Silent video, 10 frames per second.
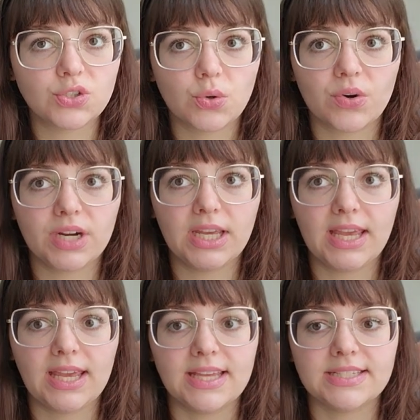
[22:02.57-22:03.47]

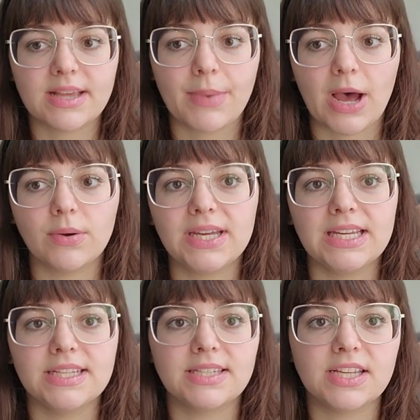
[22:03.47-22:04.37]
story is about is